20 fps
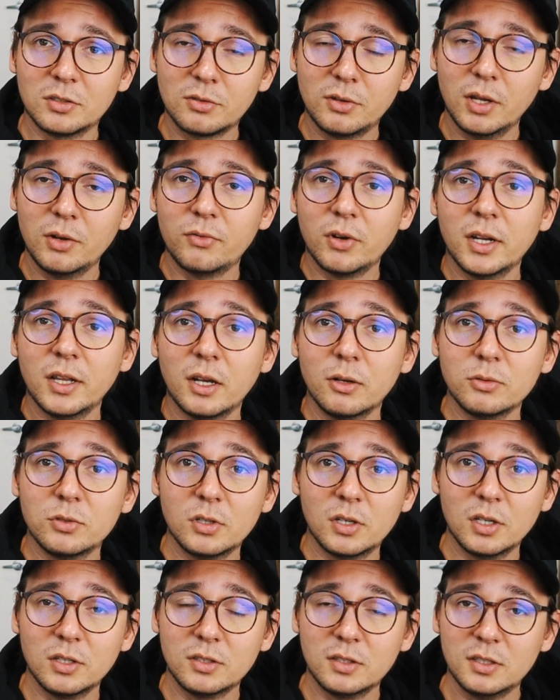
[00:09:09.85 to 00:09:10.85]
screen right now so
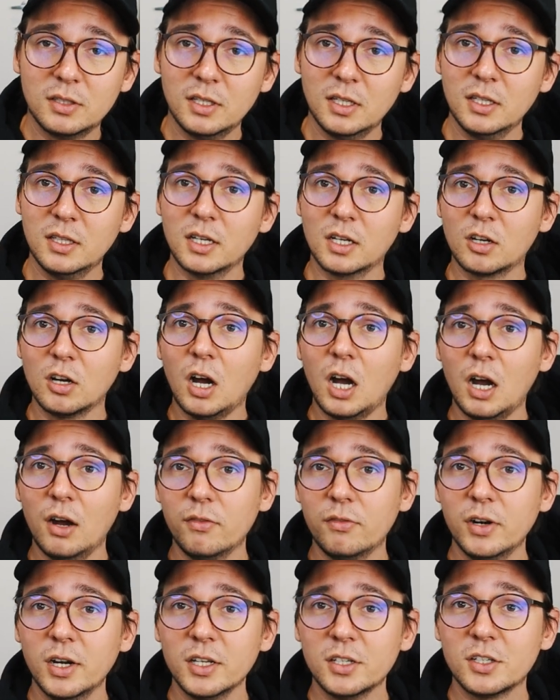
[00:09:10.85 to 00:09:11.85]
you can see the
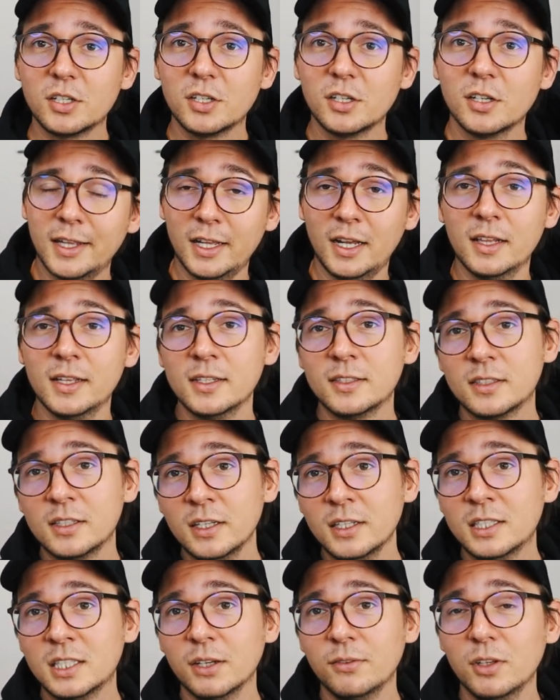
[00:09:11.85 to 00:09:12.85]
coverage. And
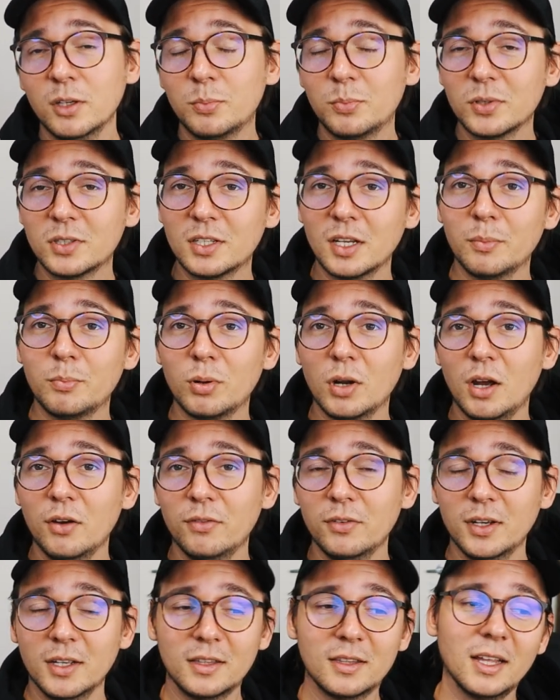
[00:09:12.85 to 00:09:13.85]
honestly, seventy percent
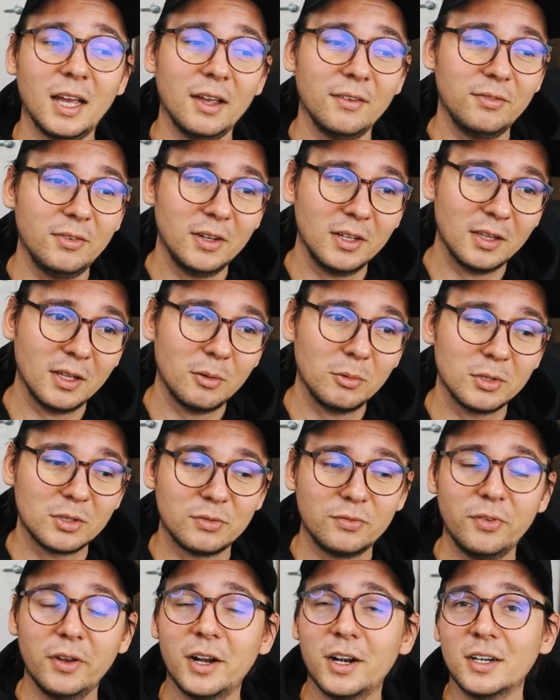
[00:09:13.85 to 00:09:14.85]
profit, I think that
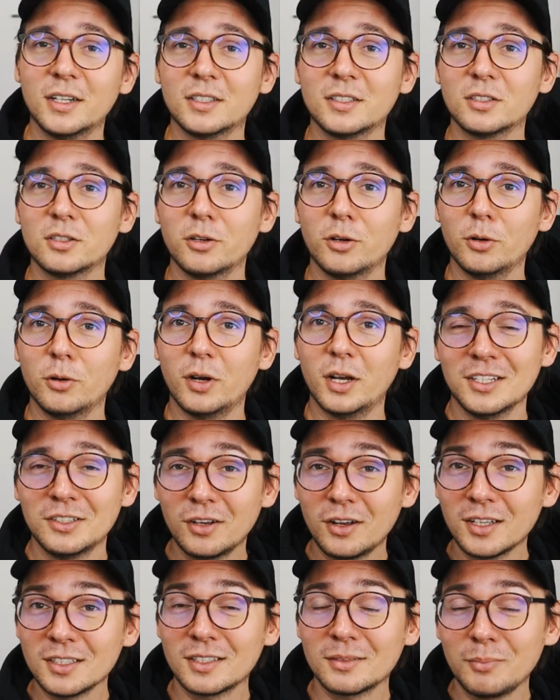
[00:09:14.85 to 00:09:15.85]
was fair. So as
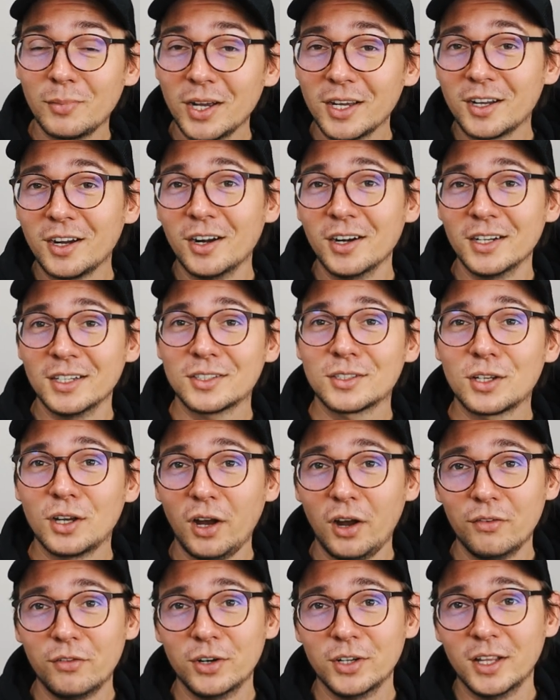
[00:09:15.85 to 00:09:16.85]
long as my car is
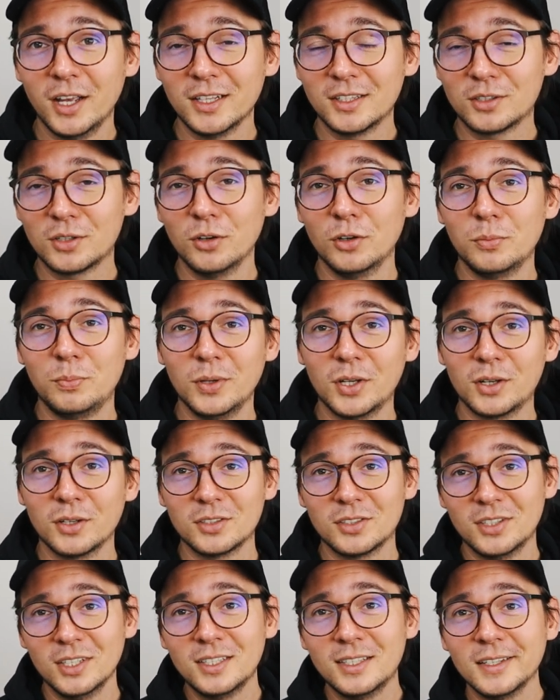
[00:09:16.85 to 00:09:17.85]
covered, that's good,
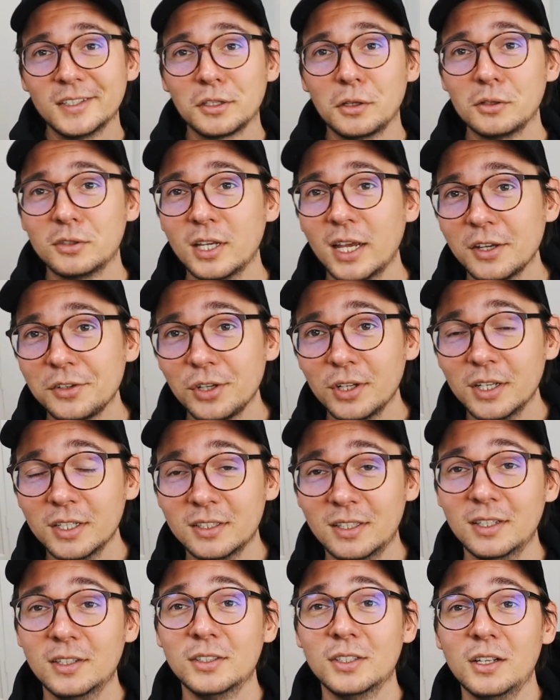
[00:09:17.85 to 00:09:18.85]
because this is Los
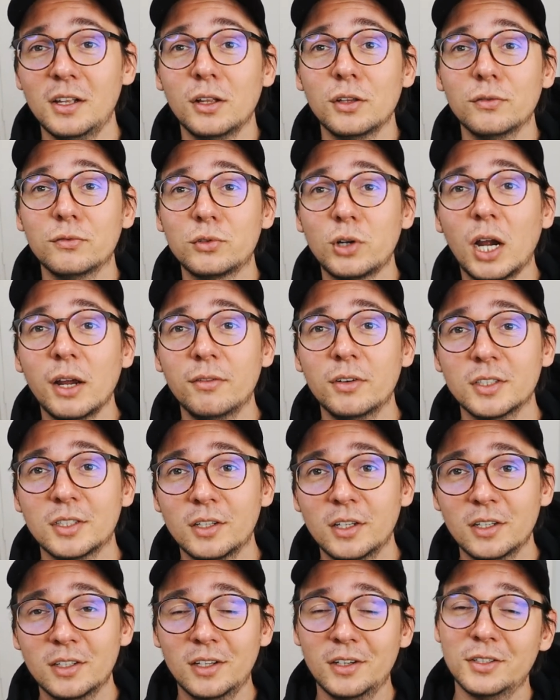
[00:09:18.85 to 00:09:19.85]
Angeles, there's a lot of drivers
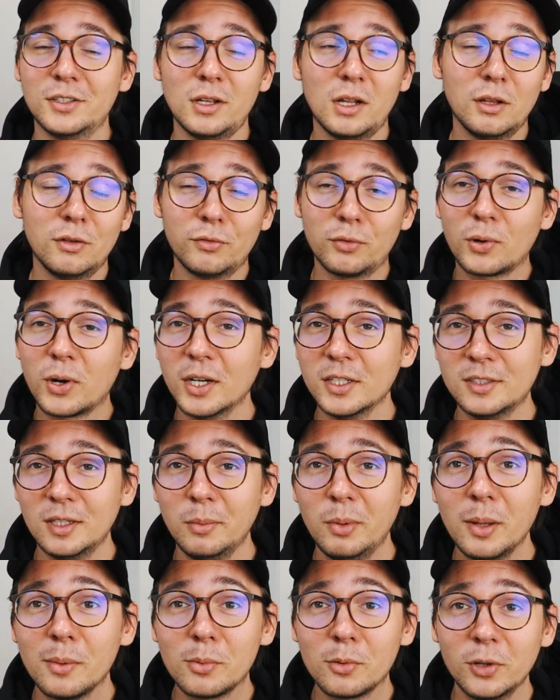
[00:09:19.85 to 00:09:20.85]
here, there's a lot of crazy
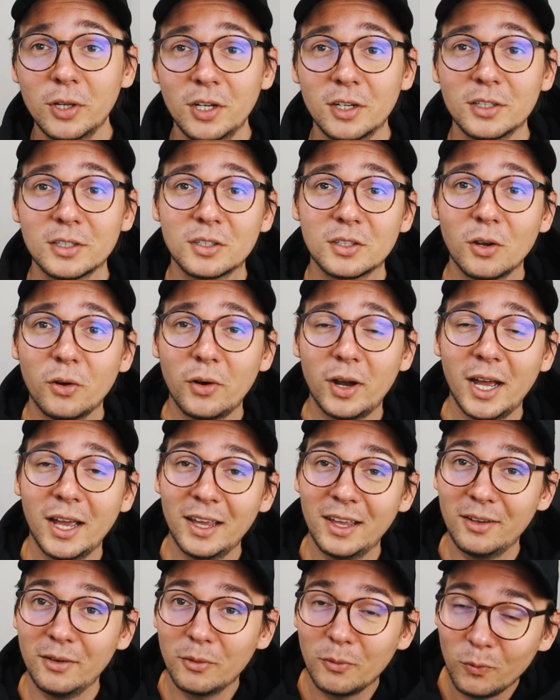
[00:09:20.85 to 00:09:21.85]
people here, so
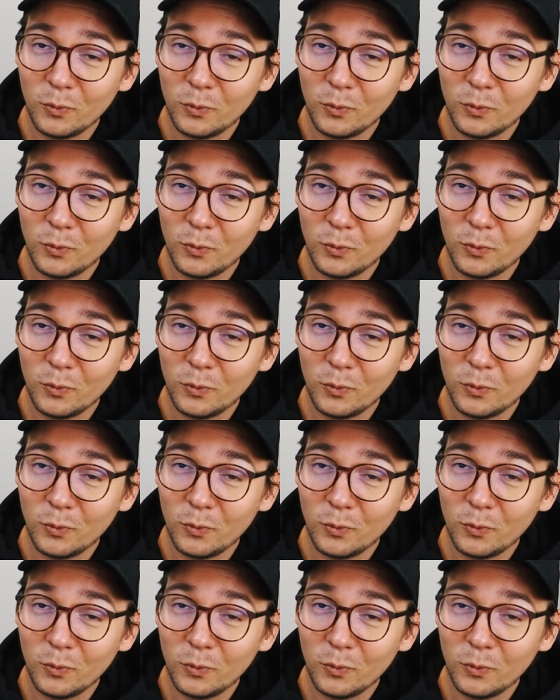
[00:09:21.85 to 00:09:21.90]
I